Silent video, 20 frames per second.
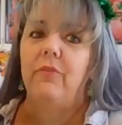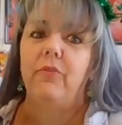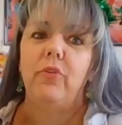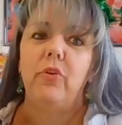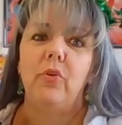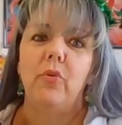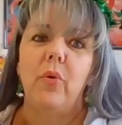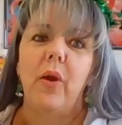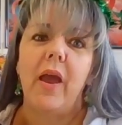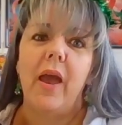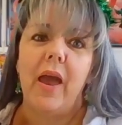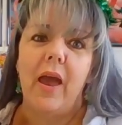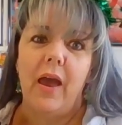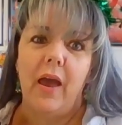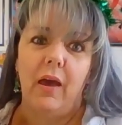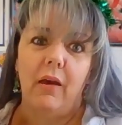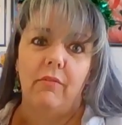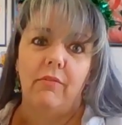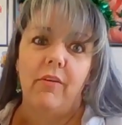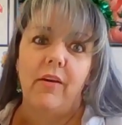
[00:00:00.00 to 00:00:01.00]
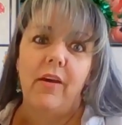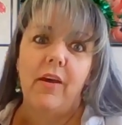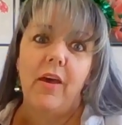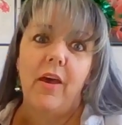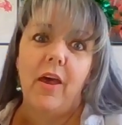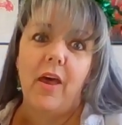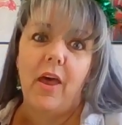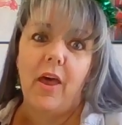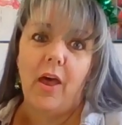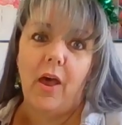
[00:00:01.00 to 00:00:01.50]
if you have
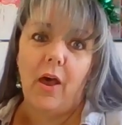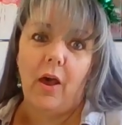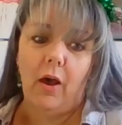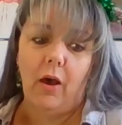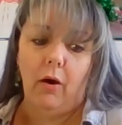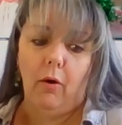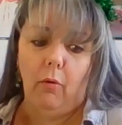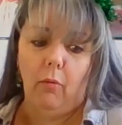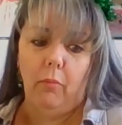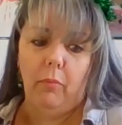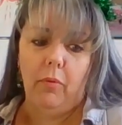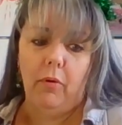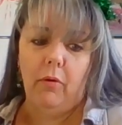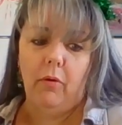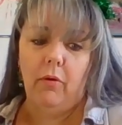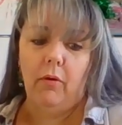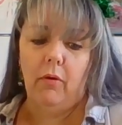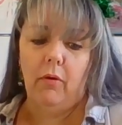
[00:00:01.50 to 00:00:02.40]
help.